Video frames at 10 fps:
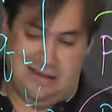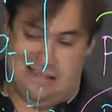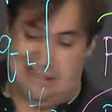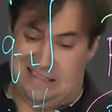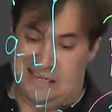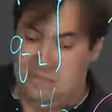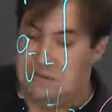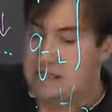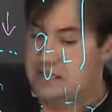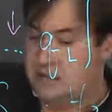
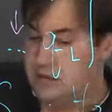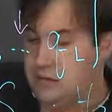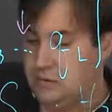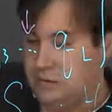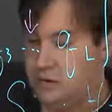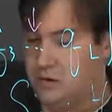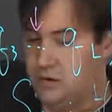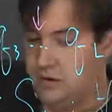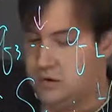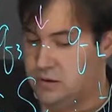seems to
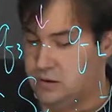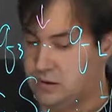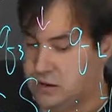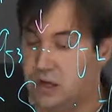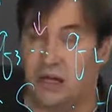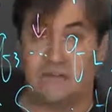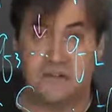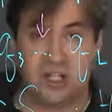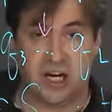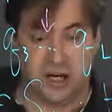not
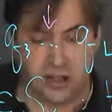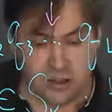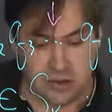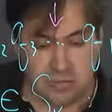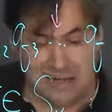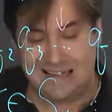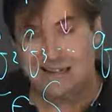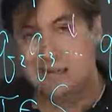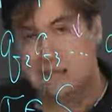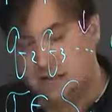have changed, but
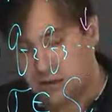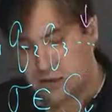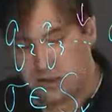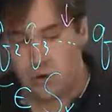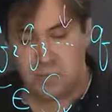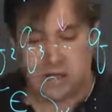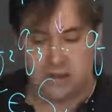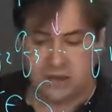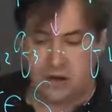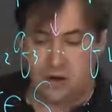it is not so,
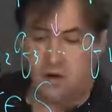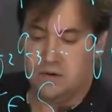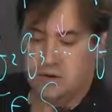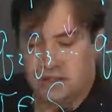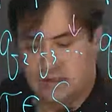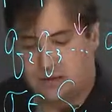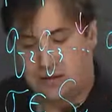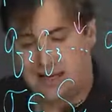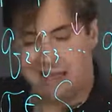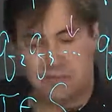because all these
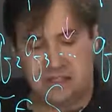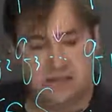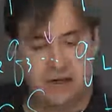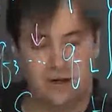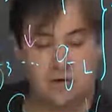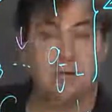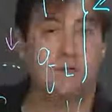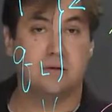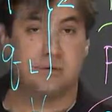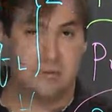elements are
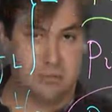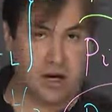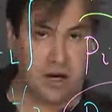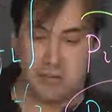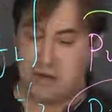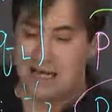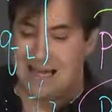prime,